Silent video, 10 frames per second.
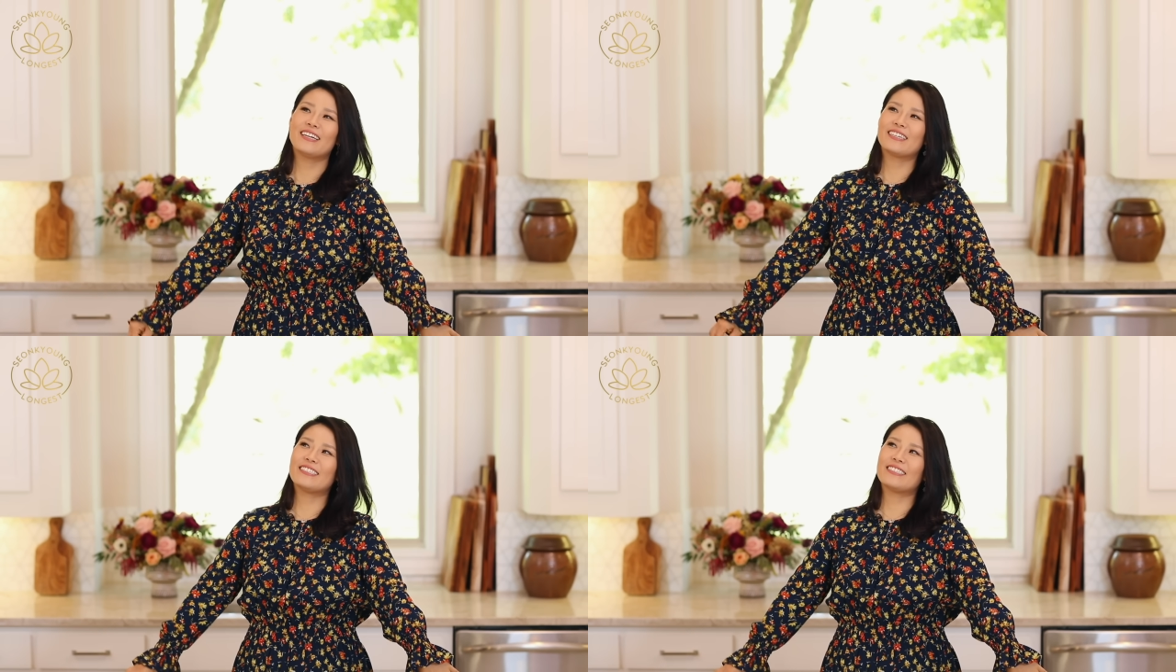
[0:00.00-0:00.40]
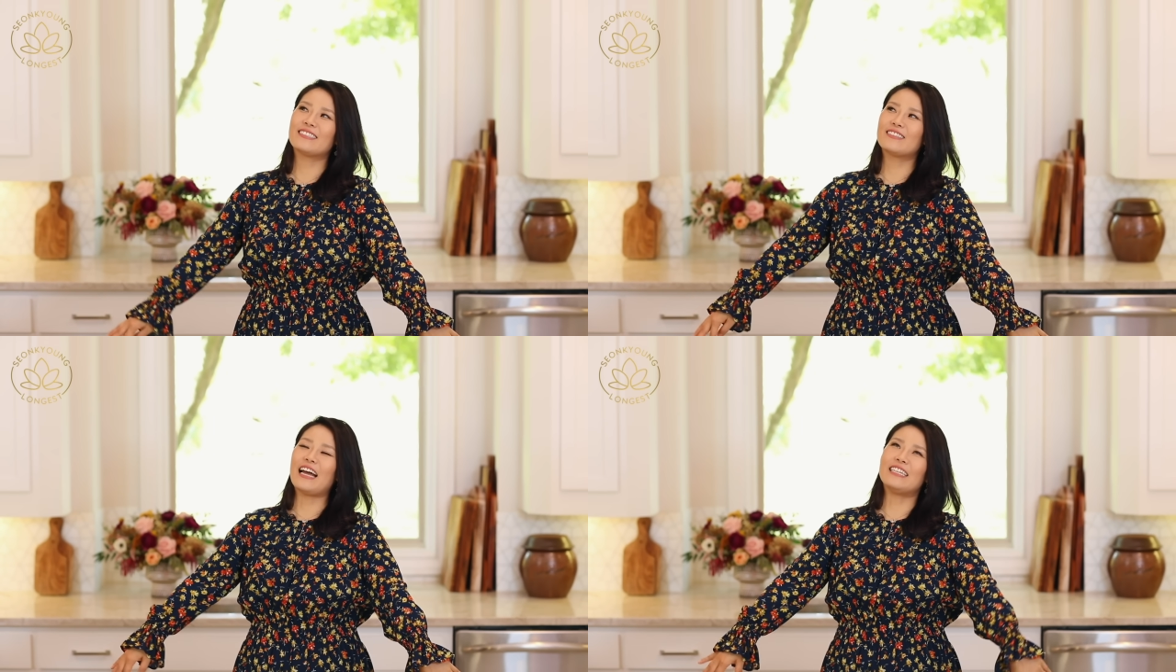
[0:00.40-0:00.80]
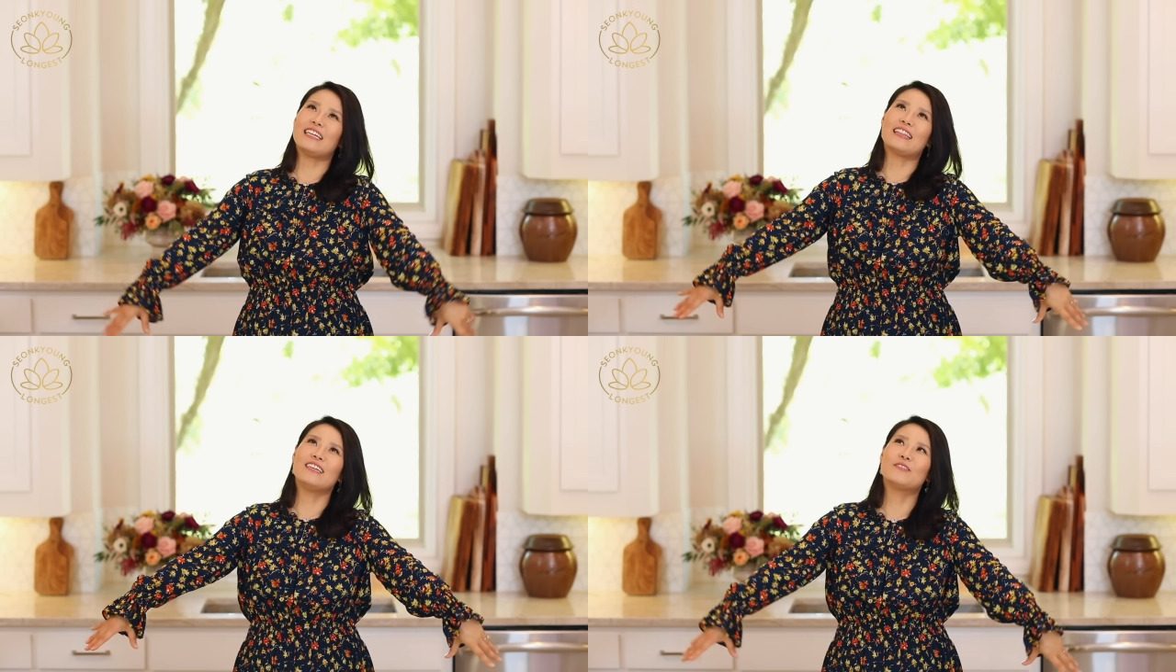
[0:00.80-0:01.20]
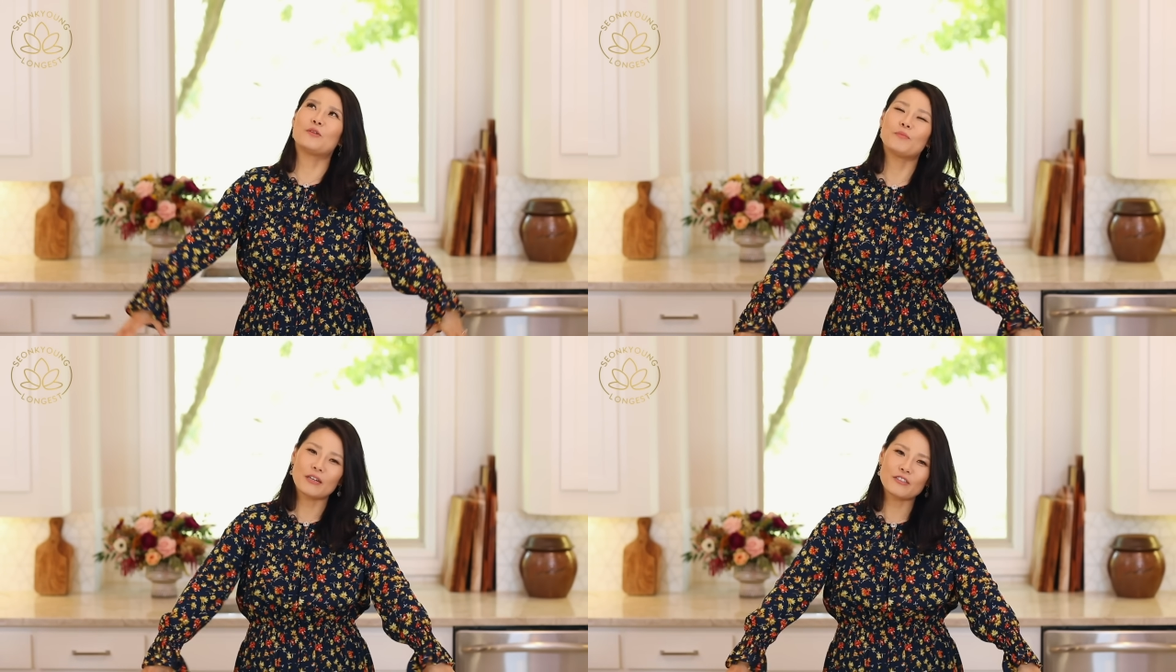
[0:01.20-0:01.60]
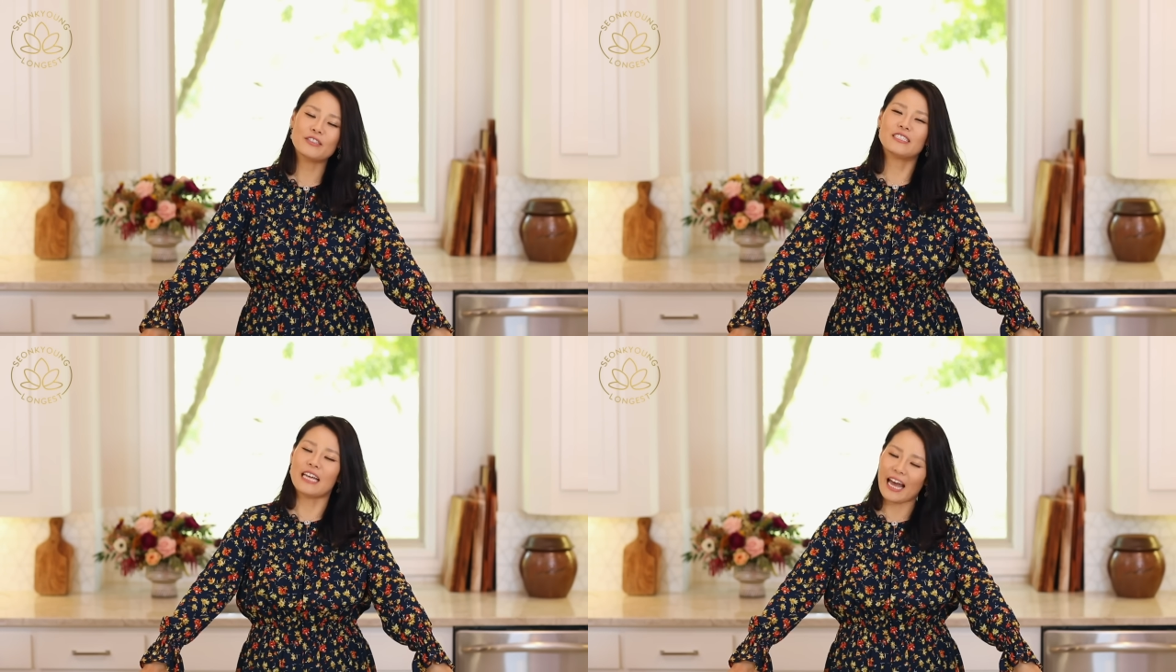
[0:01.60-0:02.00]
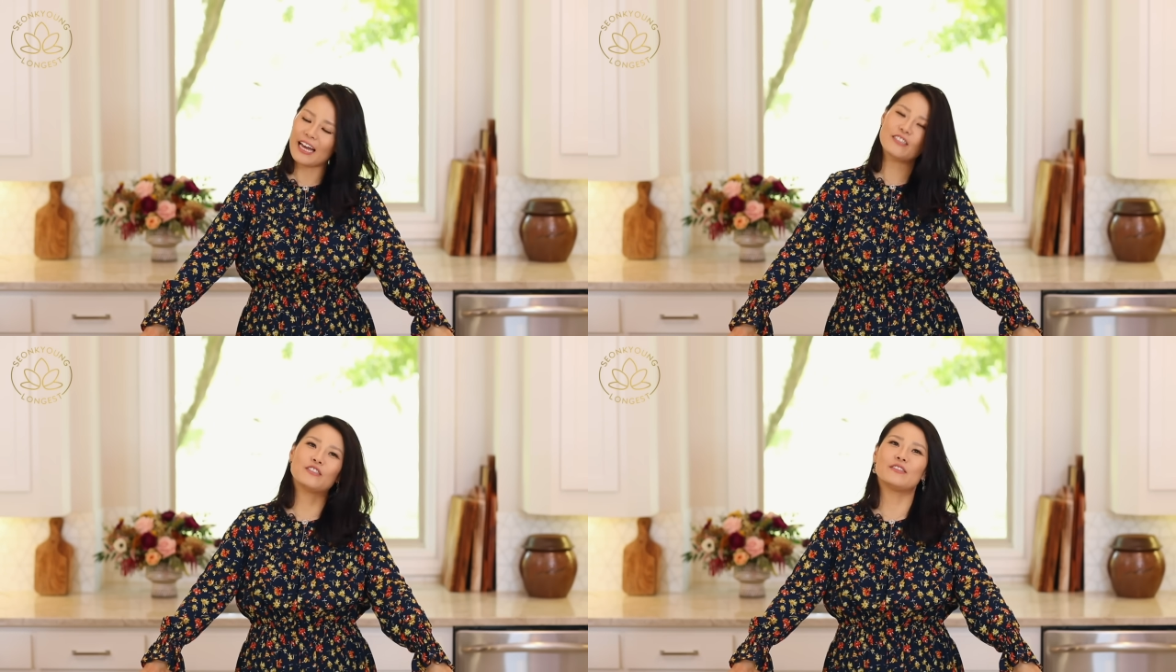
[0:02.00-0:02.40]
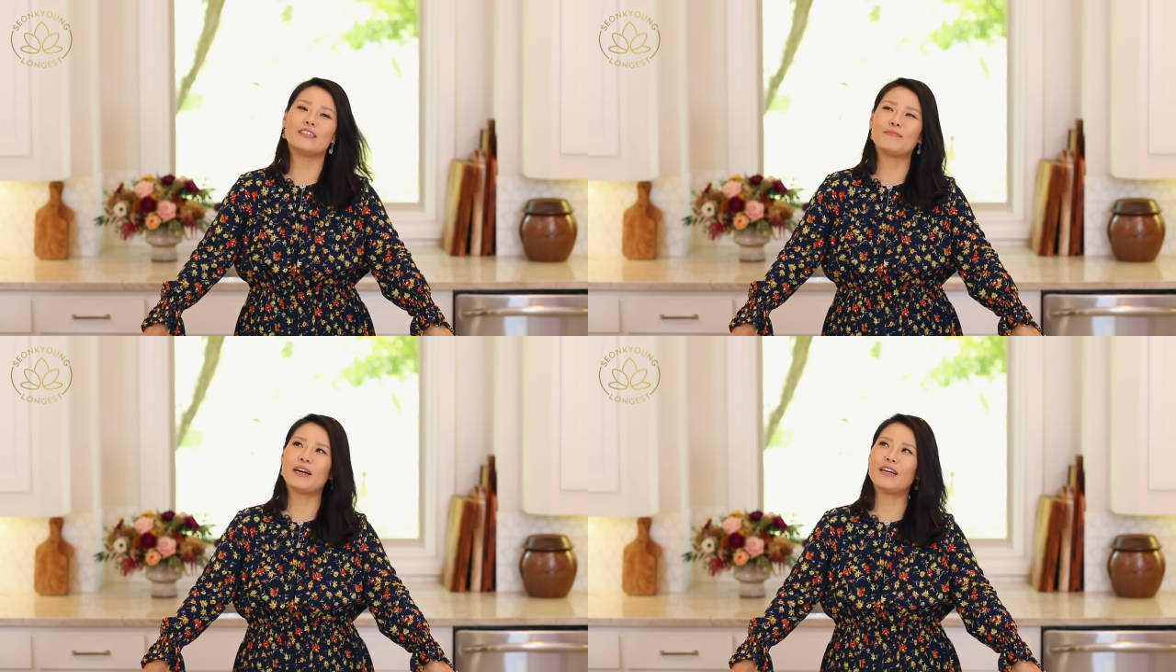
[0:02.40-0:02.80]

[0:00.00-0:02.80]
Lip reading: Because I think Tom Yam Goong is actually